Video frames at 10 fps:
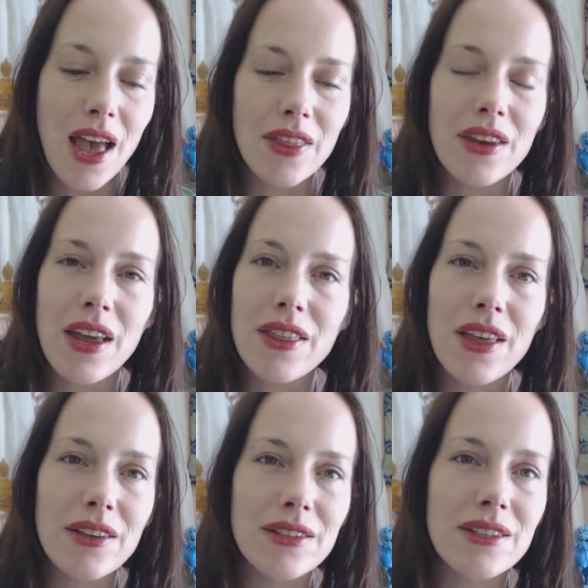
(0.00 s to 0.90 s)
And the 9th
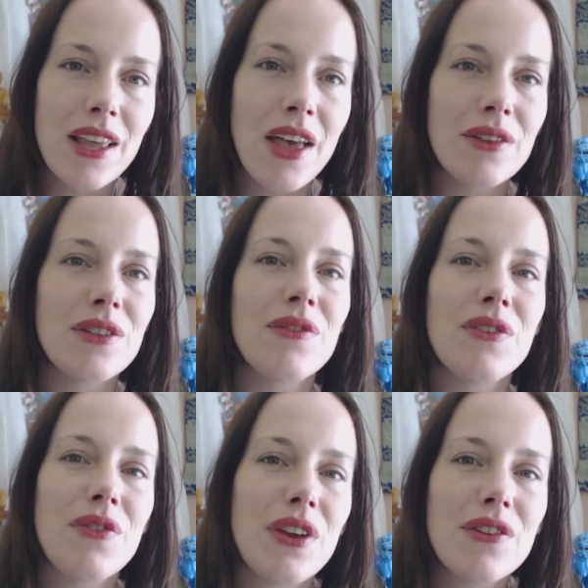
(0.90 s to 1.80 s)
house is the house of
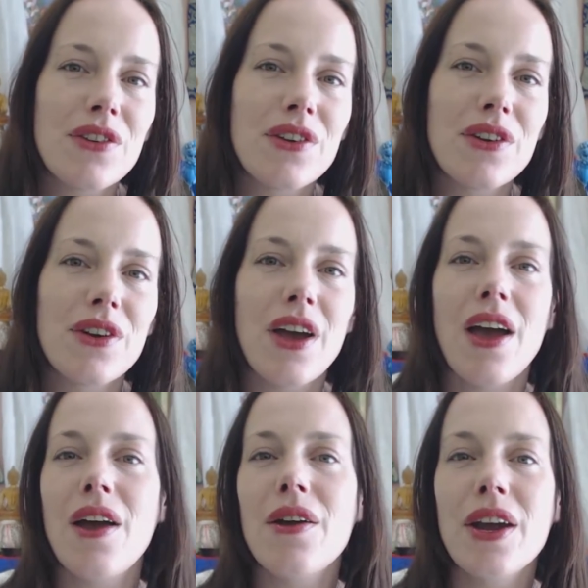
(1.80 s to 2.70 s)
adventure,
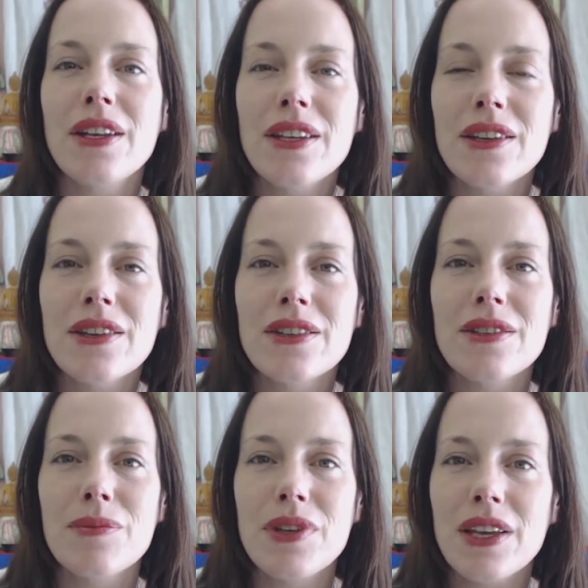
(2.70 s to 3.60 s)
higher
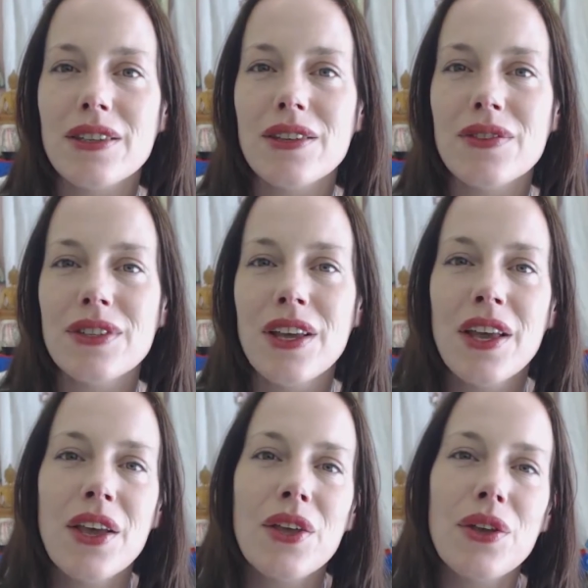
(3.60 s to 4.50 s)
ideals, objectives.
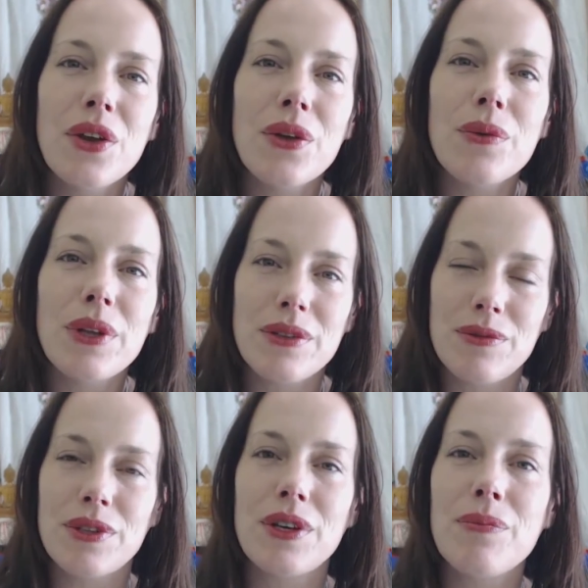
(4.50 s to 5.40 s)
You know,
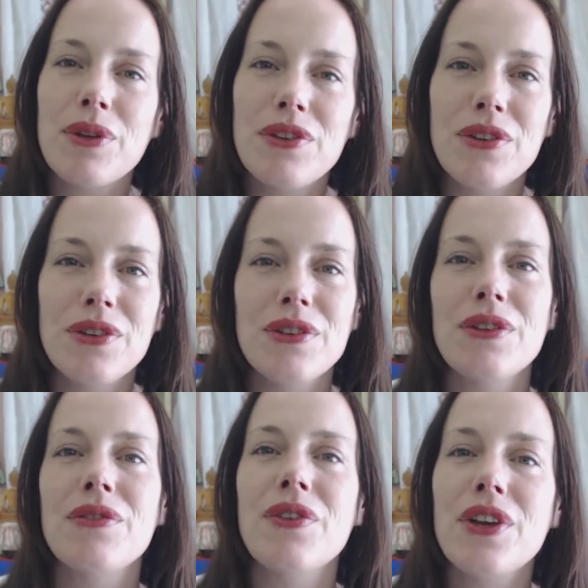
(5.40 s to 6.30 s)
it's going to put you
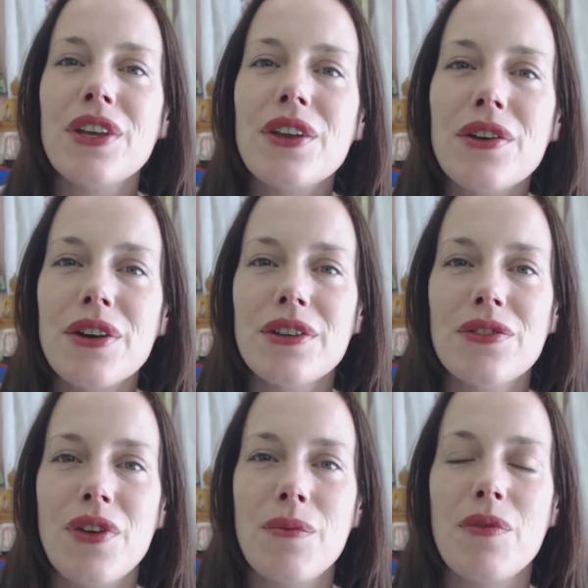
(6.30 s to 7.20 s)
into a very curious
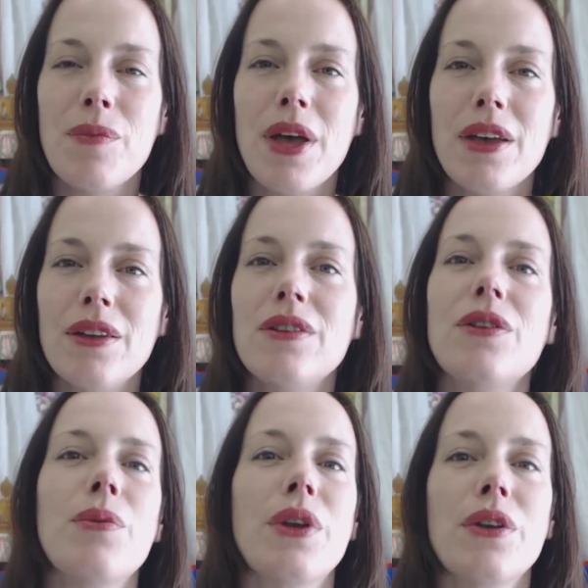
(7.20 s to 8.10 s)
frame of mind.
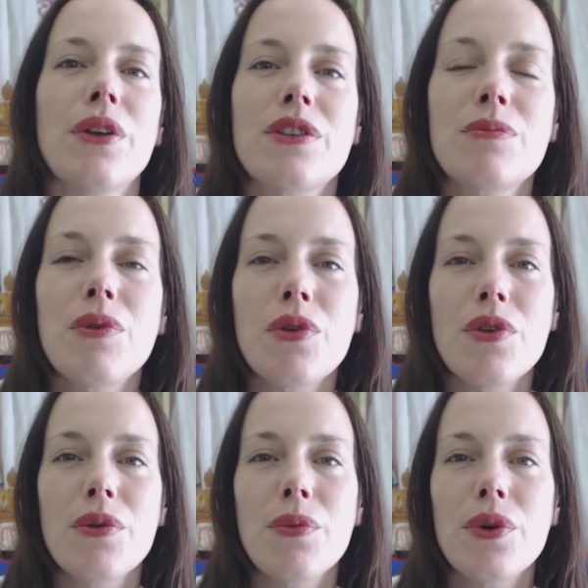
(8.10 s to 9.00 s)
You want to
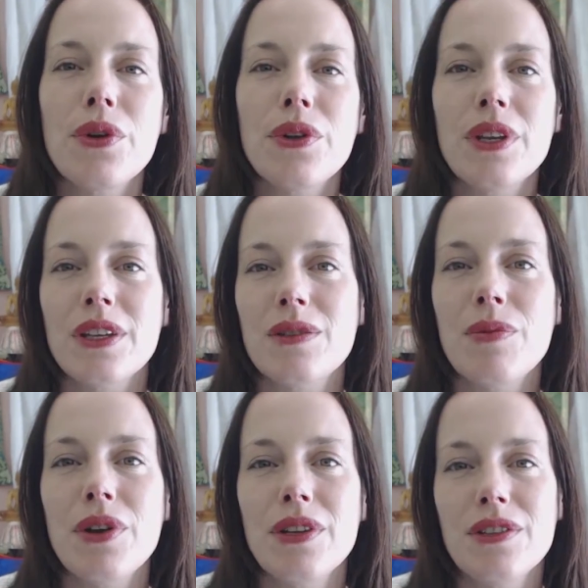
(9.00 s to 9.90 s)
explore the world,
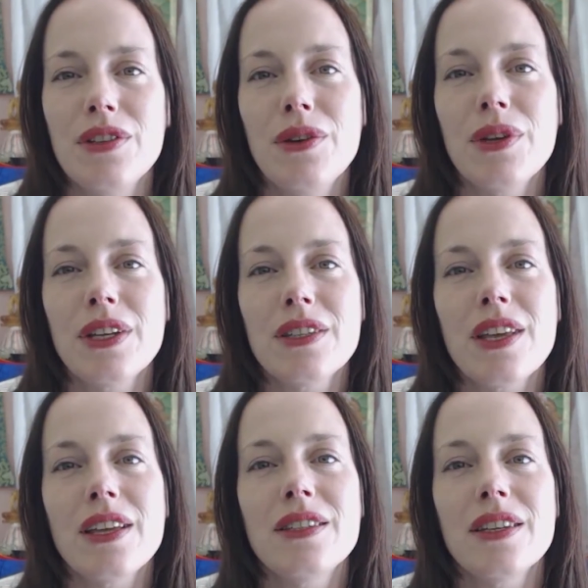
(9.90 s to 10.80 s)
experience new and
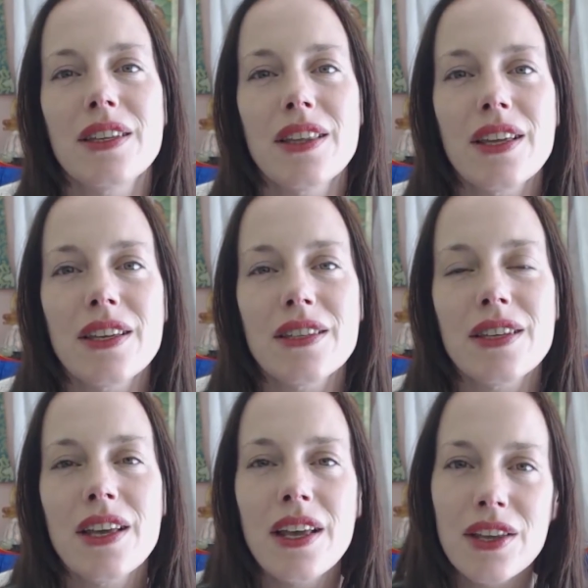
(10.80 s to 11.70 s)
exciting things.
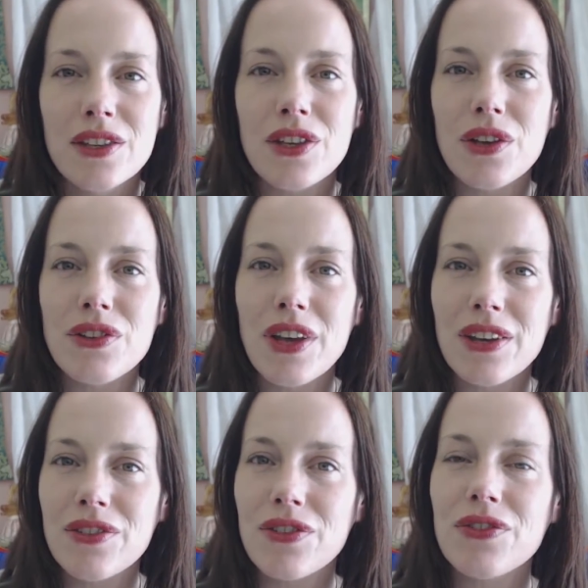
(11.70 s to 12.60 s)
So
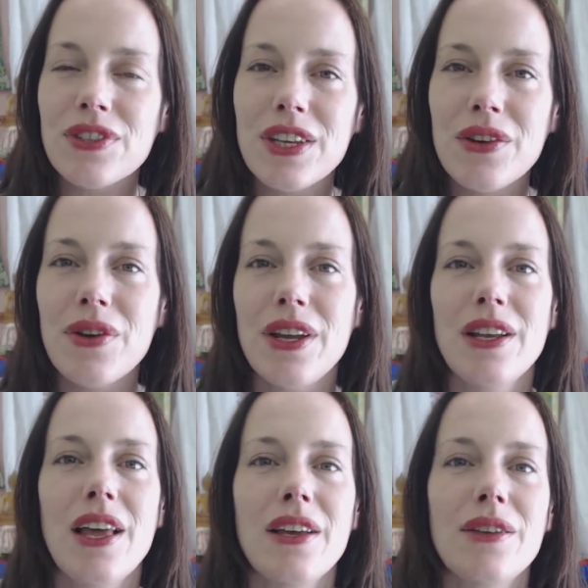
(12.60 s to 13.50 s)
change of scenery,
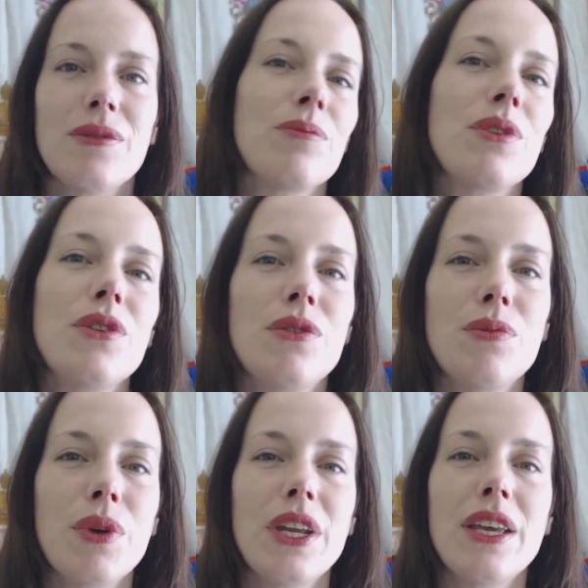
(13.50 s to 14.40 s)
like you
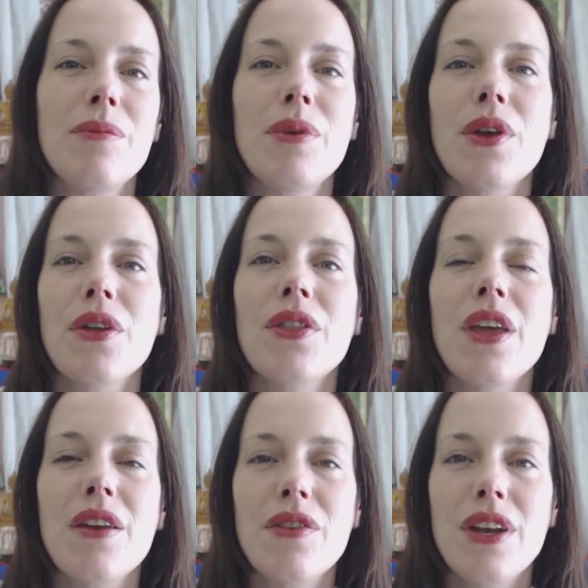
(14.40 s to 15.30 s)
want to get beyond
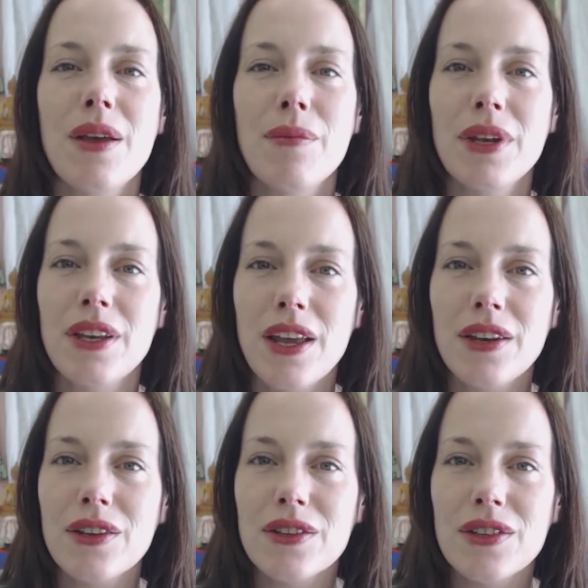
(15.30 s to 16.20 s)
the everyday
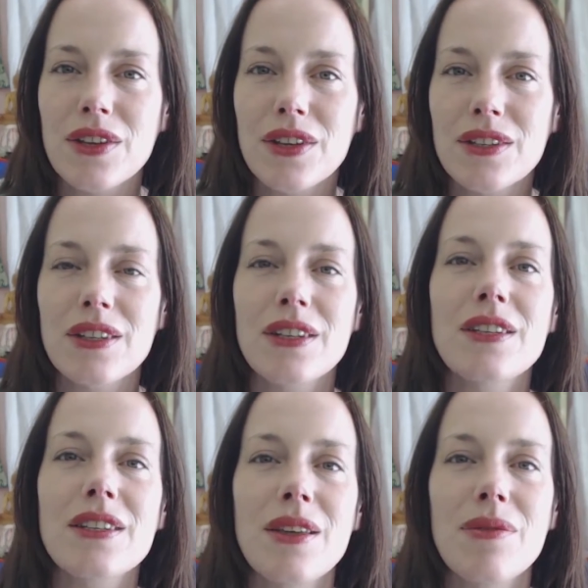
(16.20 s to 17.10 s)
mundane concerns and
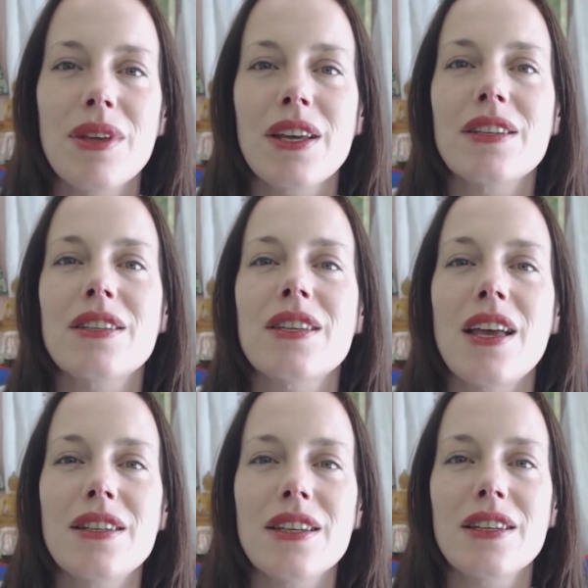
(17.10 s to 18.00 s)
into something
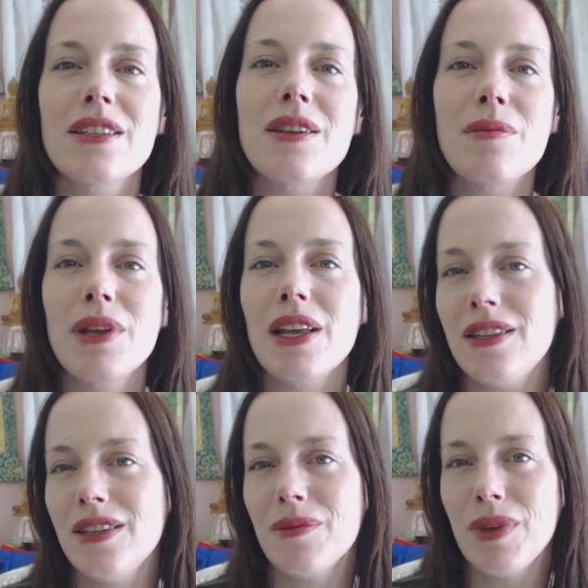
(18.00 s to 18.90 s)
exciting,
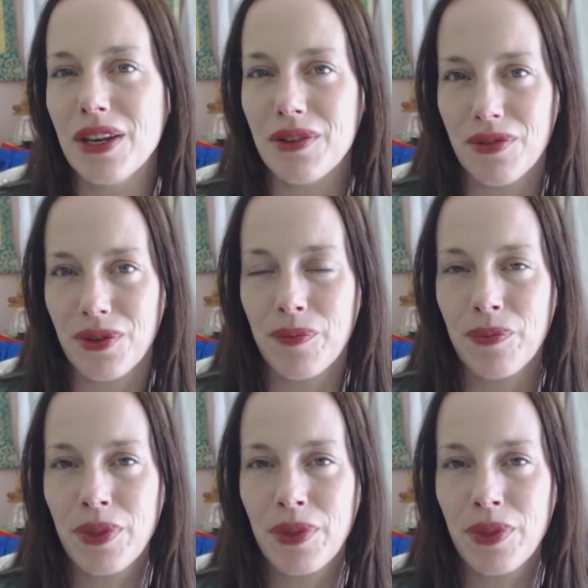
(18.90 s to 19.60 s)
stimulating, meaningful.